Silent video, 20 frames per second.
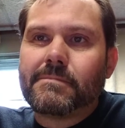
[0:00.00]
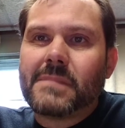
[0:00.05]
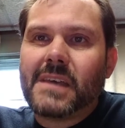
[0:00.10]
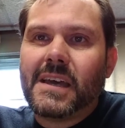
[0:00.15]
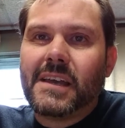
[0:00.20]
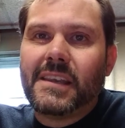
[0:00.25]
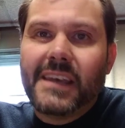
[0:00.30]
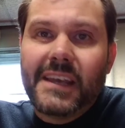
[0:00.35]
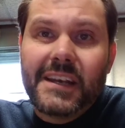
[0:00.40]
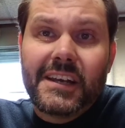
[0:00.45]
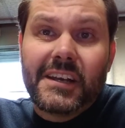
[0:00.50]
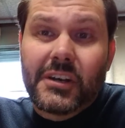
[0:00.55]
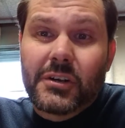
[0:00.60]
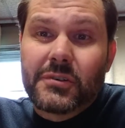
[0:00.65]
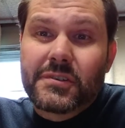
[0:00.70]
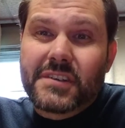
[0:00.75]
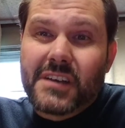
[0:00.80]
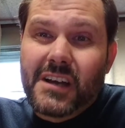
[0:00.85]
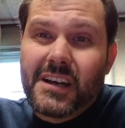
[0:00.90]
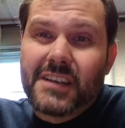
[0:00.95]
And then he
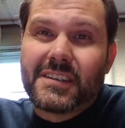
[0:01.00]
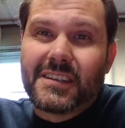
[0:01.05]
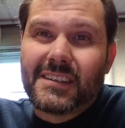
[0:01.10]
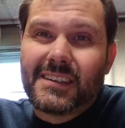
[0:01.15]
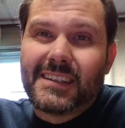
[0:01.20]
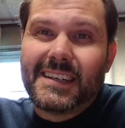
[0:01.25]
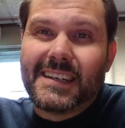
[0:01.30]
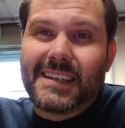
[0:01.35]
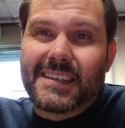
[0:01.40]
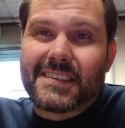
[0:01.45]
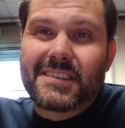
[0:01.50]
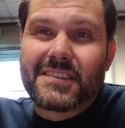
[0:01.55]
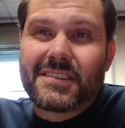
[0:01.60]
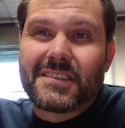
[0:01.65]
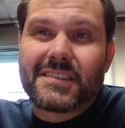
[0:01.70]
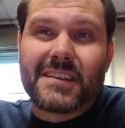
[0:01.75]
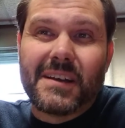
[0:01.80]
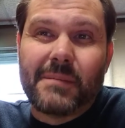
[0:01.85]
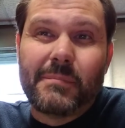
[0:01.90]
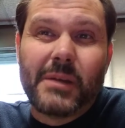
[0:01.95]
goes on to list
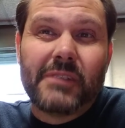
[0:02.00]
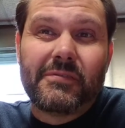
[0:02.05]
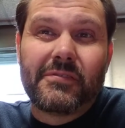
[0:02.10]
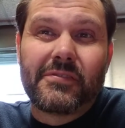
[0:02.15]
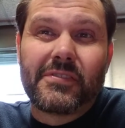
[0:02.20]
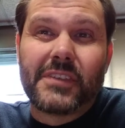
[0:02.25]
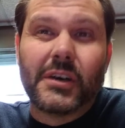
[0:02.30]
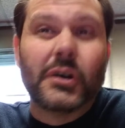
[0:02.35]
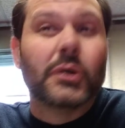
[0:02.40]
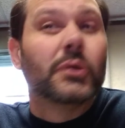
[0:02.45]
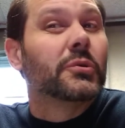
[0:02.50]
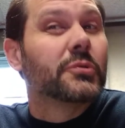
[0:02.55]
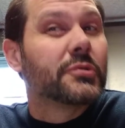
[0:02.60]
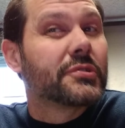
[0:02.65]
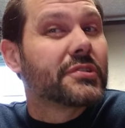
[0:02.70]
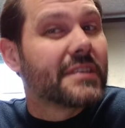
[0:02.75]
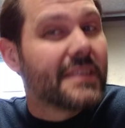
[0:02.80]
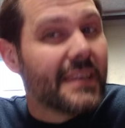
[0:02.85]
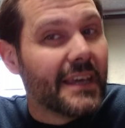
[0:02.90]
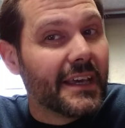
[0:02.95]
some of
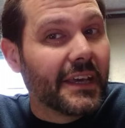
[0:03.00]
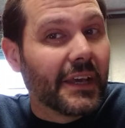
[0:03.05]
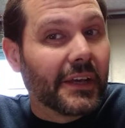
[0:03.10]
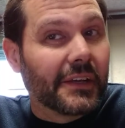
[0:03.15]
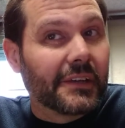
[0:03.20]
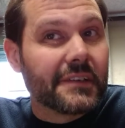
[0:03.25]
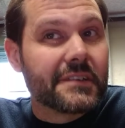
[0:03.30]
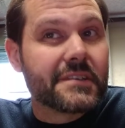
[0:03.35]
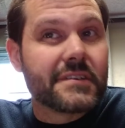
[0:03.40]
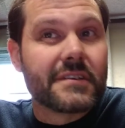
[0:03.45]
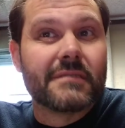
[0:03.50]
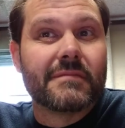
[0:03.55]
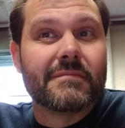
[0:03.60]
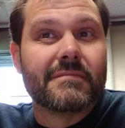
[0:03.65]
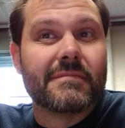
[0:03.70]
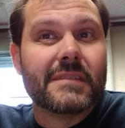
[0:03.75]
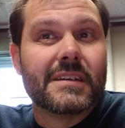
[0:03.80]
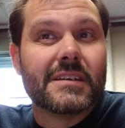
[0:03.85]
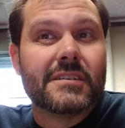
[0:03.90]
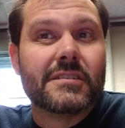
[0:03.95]
those things:
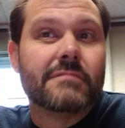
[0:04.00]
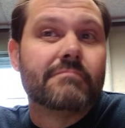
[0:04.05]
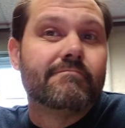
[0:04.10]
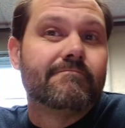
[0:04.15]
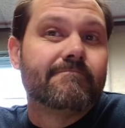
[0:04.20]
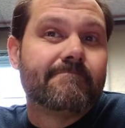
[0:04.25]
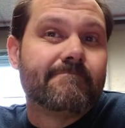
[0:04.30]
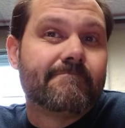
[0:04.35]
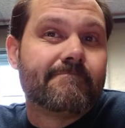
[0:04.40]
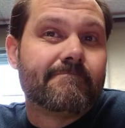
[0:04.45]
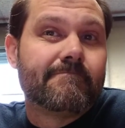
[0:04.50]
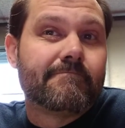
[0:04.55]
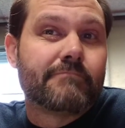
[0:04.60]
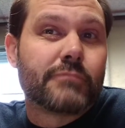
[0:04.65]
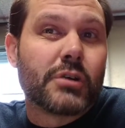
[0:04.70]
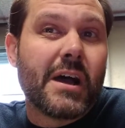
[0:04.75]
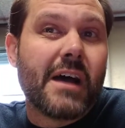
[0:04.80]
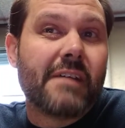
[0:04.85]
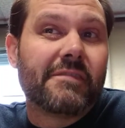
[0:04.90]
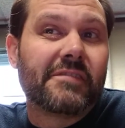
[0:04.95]

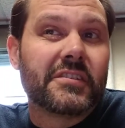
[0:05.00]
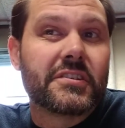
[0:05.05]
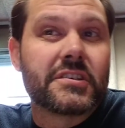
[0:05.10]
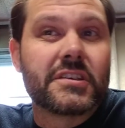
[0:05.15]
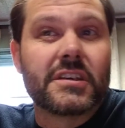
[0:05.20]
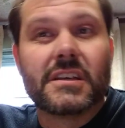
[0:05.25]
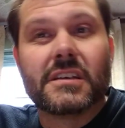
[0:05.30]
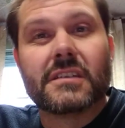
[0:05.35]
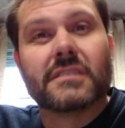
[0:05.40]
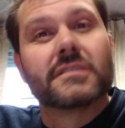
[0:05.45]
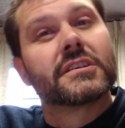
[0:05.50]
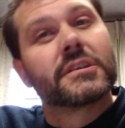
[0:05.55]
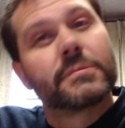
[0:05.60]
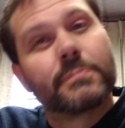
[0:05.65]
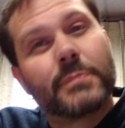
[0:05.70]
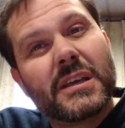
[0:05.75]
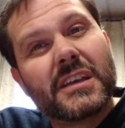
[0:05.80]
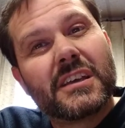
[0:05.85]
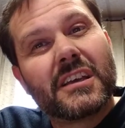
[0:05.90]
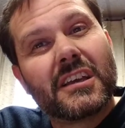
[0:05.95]
prophecy,
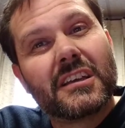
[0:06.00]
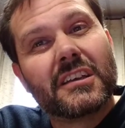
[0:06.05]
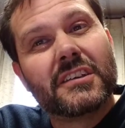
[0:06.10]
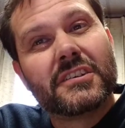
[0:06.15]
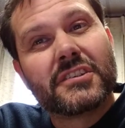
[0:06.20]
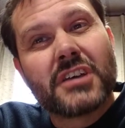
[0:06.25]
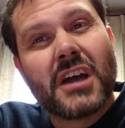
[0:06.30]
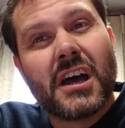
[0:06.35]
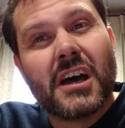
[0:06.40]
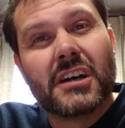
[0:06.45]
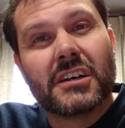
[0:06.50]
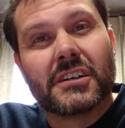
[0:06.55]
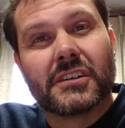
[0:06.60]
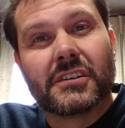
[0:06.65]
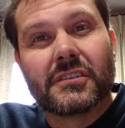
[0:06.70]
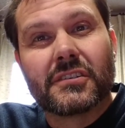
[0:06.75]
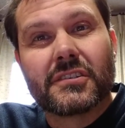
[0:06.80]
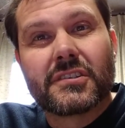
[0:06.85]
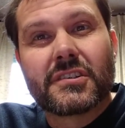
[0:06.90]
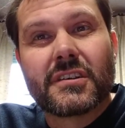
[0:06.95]
speaking in
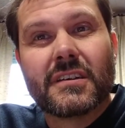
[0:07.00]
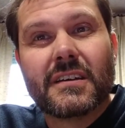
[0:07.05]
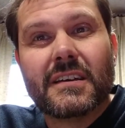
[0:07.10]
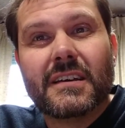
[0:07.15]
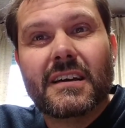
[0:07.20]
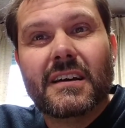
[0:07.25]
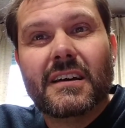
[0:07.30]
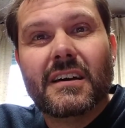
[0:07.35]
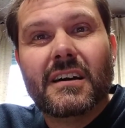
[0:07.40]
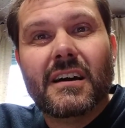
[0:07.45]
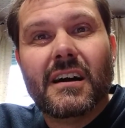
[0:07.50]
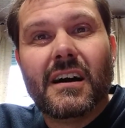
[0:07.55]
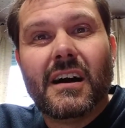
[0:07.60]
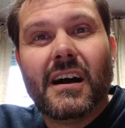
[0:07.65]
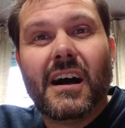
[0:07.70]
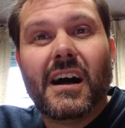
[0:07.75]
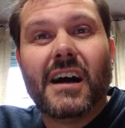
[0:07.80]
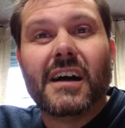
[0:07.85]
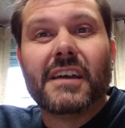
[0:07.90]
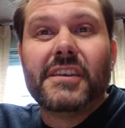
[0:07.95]
tongues,
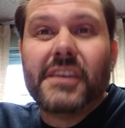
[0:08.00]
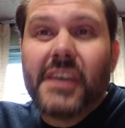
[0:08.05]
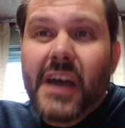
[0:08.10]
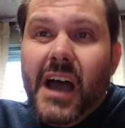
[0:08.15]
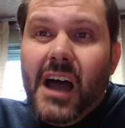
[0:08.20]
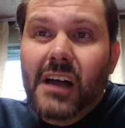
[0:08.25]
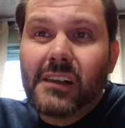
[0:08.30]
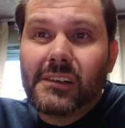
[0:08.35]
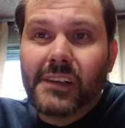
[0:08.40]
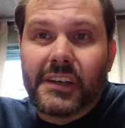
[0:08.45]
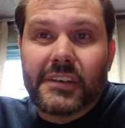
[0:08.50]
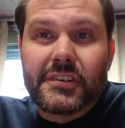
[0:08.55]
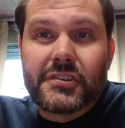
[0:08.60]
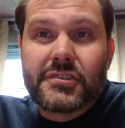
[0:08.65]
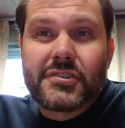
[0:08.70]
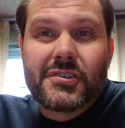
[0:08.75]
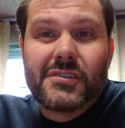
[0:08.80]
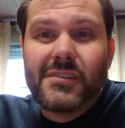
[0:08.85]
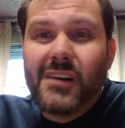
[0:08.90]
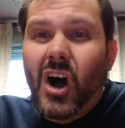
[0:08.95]

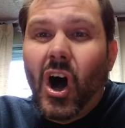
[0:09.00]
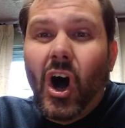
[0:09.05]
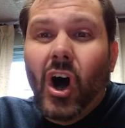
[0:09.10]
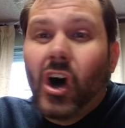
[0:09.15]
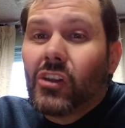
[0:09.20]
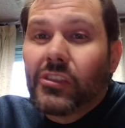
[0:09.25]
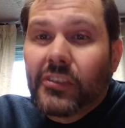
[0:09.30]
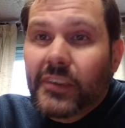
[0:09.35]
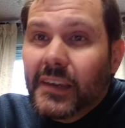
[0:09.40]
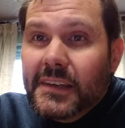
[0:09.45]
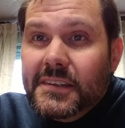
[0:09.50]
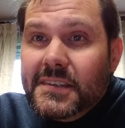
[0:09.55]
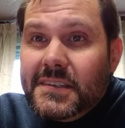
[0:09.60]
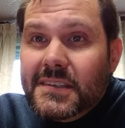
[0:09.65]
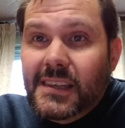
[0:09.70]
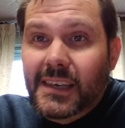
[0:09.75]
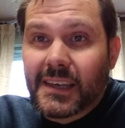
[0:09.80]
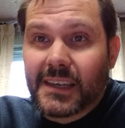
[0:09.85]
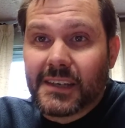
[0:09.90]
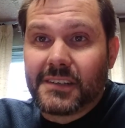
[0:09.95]
knowledge. All these
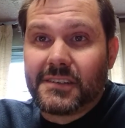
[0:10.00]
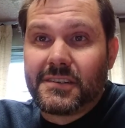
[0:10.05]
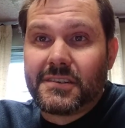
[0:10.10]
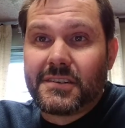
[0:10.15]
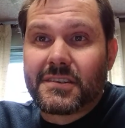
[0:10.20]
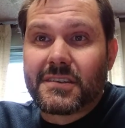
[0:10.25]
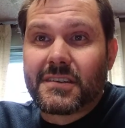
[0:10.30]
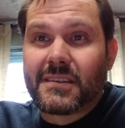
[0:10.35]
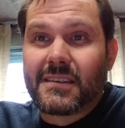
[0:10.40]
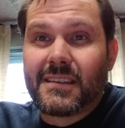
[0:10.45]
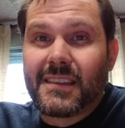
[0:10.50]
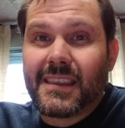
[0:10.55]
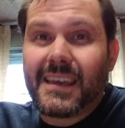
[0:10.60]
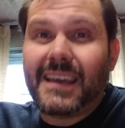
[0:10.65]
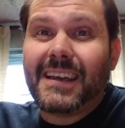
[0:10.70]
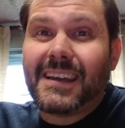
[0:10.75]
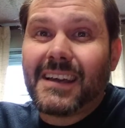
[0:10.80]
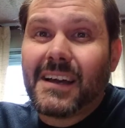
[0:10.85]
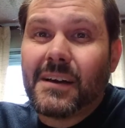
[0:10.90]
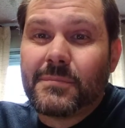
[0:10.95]
things,
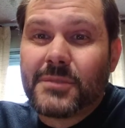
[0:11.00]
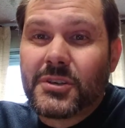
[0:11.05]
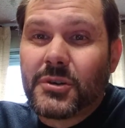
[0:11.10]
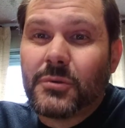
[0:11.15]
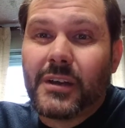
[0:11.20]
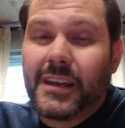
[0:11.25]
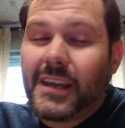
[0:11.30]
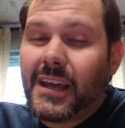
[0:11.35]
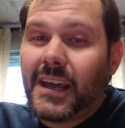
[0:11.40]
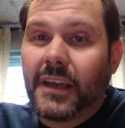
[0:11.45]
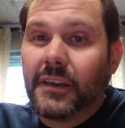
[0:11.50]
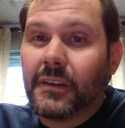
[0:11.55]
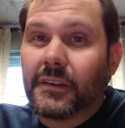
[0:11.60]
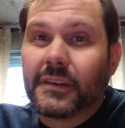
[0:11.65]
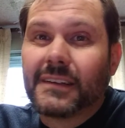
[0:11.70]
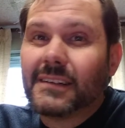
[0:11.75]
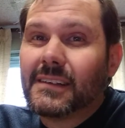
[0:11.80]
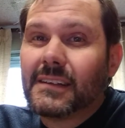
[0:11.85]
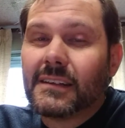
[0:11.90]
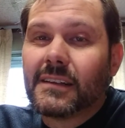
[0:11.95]
they come to an end.
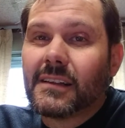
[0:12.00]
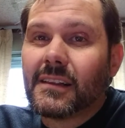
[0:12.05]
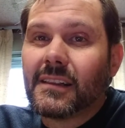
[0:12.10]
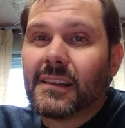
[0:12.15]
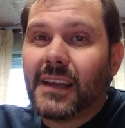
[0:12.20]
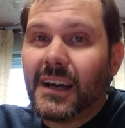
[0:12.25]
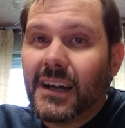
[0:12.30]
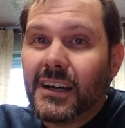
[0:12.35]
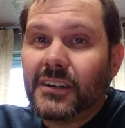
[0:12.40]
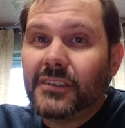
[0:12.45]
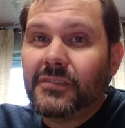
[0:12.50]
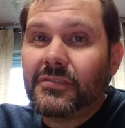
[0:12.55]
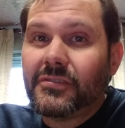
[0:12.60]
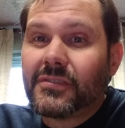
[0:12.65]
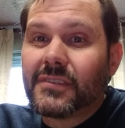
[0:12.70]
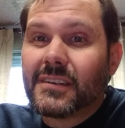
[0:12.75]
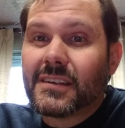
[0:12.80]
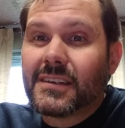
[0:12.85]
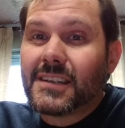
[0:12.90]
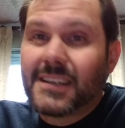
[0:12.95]
Love
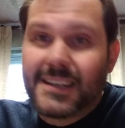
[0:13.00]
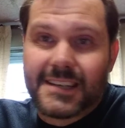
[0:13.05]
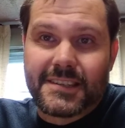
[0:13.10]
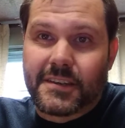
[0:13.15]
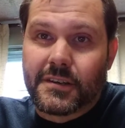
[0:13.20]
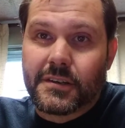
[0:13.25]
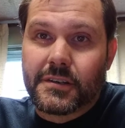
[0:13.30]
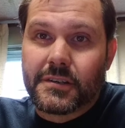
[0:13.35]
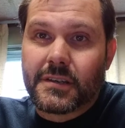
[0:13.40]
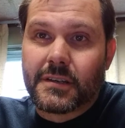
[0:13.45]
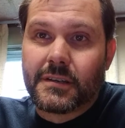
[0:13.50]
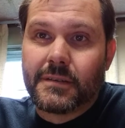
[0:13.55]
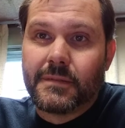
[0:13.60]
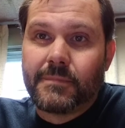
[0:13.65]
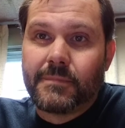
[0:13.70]
doesn't.